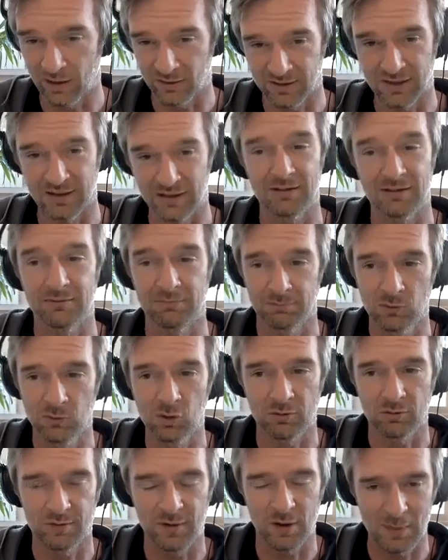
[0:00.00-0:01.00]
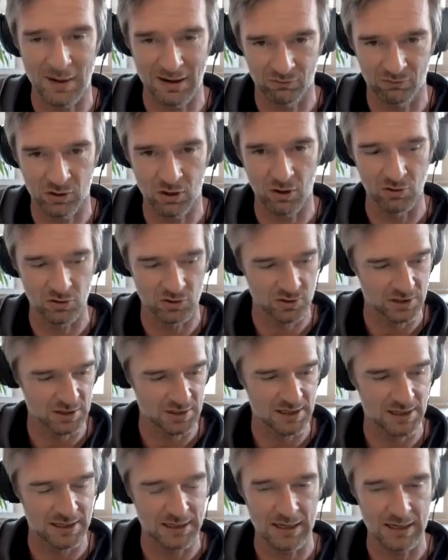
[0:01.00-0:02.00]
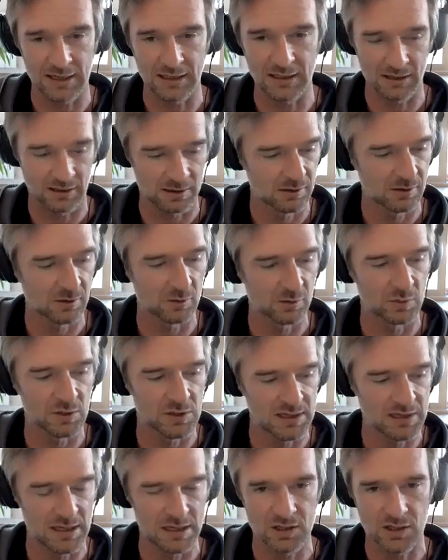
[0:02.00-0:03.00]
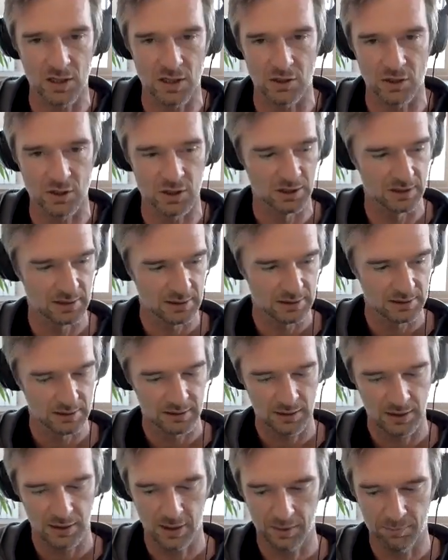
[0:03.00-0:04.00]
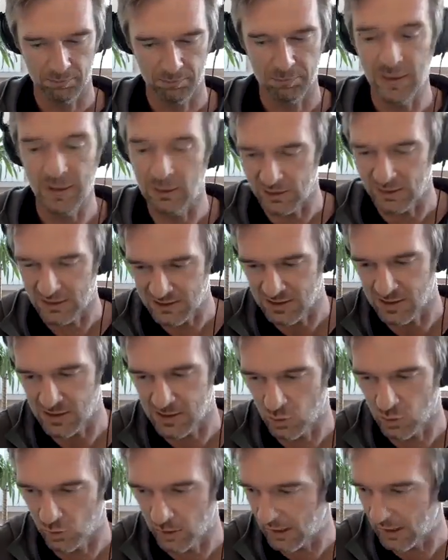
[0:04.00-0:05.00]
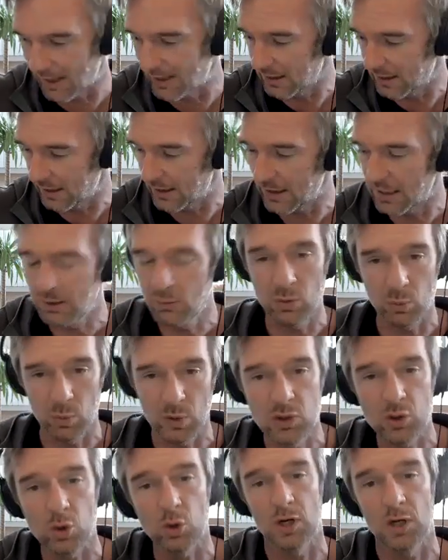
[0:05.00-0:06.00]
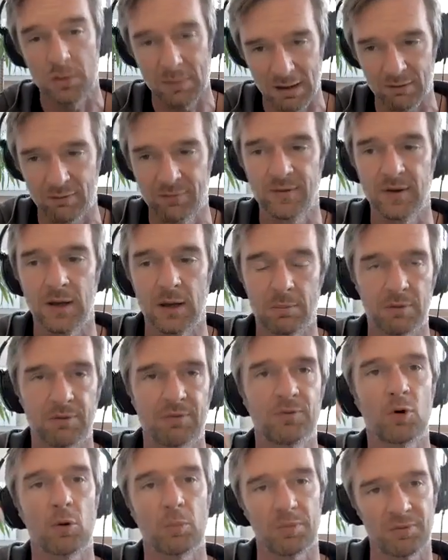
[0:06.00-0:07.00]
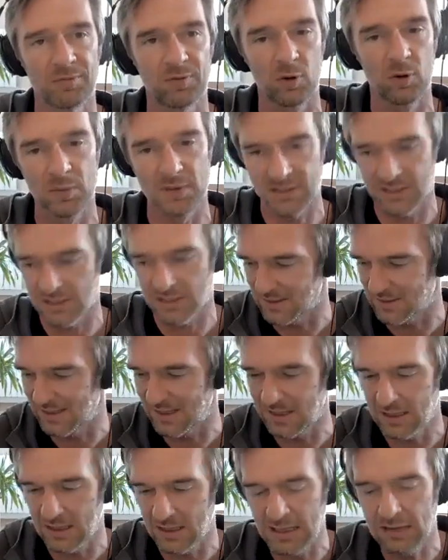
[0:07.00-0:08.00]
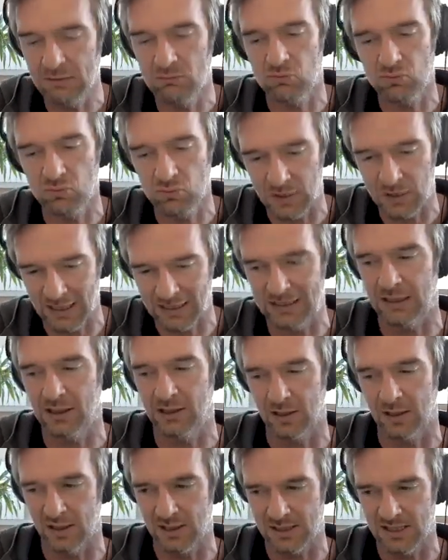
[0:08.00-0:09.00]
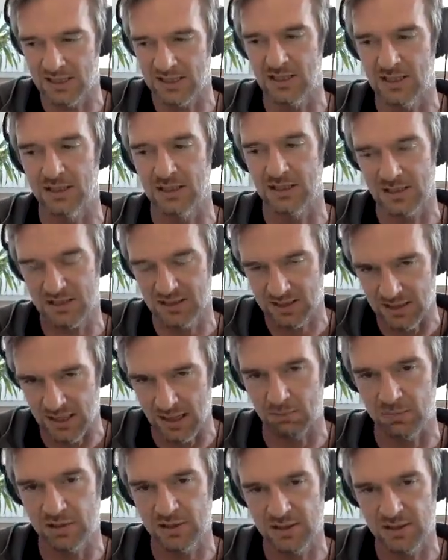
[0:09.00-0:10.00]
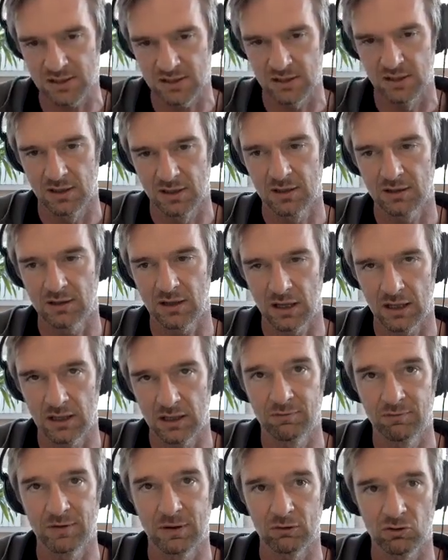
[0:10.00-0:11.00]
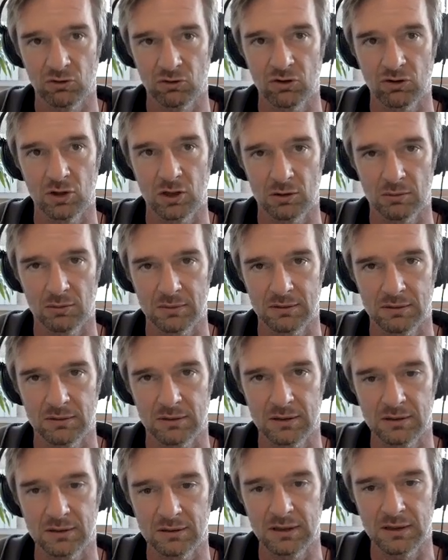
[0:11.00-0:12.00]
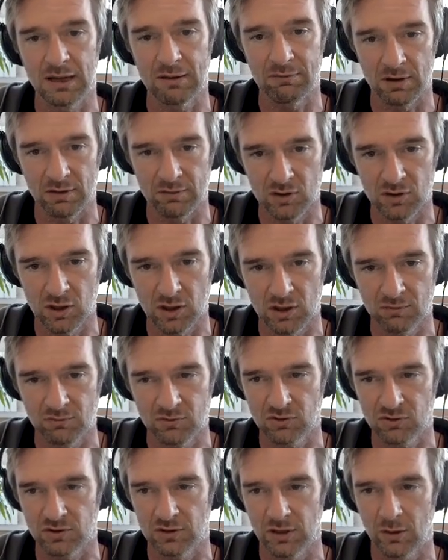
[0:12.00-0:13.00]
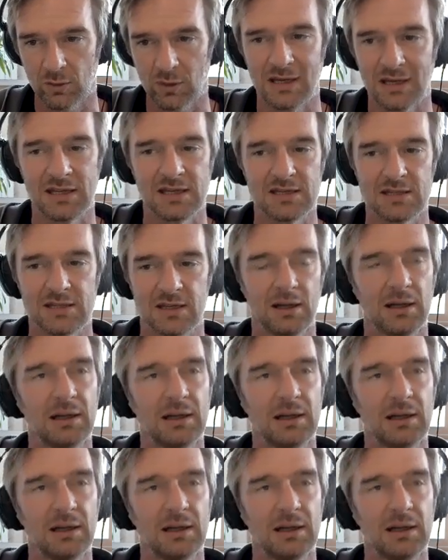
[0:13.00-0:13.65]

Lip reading: did, it took a fair amount of courage to say, "Hey, can we stay in touch?" But anyway, that's another story. And we're talking about fear before performances, and he recognizes and accepts that he feels a certain level of nerves, and he's